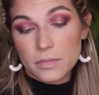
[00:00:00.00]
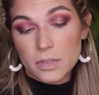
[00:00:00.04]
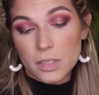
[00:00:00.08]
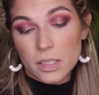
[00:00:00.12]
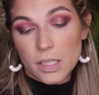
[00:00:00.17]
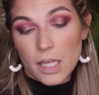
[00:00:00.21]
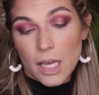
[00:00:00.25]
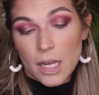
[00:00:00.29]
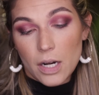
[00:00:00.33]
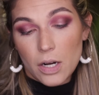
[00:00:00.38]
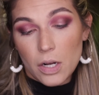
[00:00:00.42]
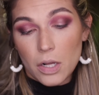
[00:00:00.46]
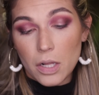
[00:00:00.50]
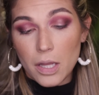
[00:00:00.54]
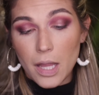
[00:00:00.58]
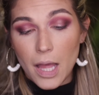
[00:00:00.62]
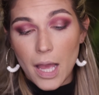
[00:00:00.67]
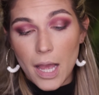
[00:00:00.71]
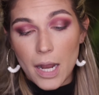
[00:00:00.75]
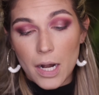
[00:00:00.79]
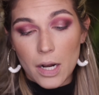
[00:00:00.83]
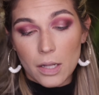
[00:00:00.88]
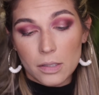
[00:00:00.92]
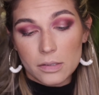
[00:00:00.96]
Slide on,
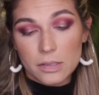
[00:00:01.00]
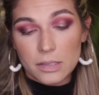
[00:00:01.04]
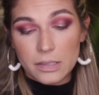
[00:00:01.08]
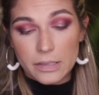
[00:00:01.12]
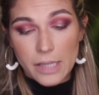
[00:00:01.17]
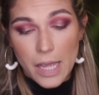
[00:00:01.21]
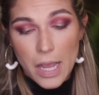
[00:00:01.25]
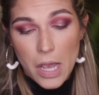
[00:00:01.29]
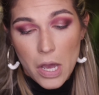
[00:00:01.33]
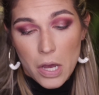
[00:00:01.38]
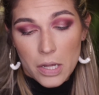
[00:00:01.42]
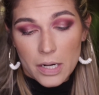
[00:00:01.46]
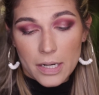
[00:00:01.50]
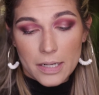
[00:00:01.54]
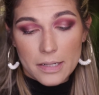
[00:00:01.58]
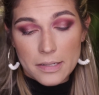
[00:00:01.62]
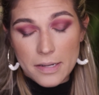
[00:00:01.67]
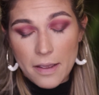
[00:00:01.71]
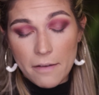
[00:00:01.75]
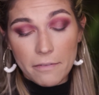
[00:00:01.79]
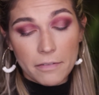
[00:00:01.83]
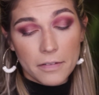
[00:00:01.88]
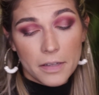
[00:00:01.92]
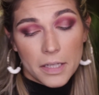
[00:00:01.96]
Glide on, Stay on, and
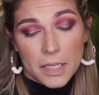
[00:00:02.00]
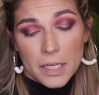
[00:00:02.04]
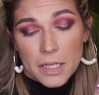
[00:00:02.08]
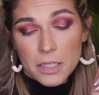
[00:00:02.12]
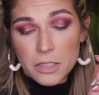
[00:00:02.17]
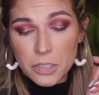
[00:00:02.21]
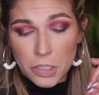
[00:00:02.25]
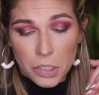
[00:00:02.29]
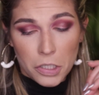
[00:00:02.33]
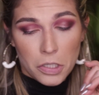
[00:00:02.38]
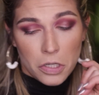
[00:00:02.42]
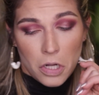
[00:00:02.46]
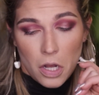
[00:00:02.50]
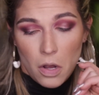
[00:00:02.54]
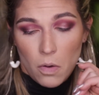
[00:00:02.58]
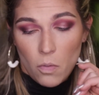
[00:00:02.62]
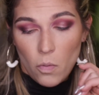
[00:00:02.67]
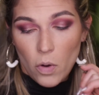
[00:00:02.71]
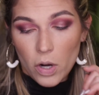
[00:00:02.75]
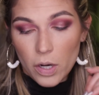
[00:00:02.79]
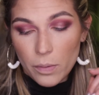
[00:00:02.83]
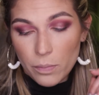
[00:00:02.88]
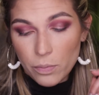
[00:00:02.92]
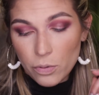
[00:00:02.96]
Definitely Eternal
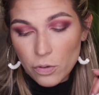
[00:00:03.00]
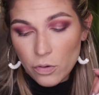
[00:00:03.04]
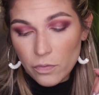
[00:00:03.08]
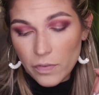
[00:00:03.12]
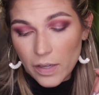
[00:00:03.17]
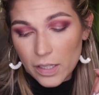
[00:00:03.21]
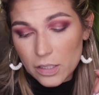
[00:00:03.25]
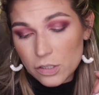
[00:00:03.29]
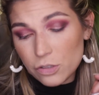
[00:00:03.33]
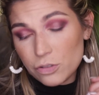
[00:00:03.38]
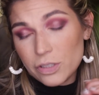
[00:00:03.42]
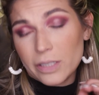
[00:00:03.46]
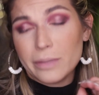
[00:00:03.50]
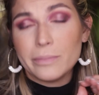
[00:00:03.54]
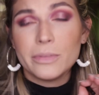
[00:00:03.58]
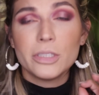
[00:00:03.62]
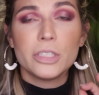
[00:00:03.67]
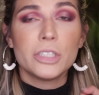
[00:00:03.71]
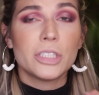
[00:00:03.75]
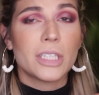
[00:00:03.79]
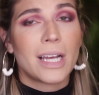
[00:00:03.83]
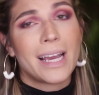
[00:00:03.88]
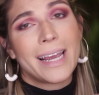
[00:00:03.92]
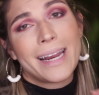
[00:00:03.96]
Waterproof Extreme
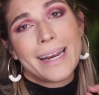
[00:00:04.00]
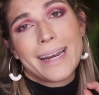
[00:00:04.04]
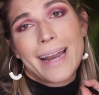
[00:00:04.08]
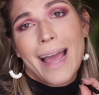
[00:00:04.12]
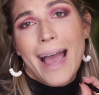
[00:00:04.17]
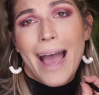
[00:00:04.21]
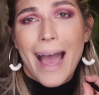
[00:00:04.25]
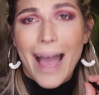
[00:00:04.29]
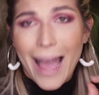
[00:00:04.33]
Shine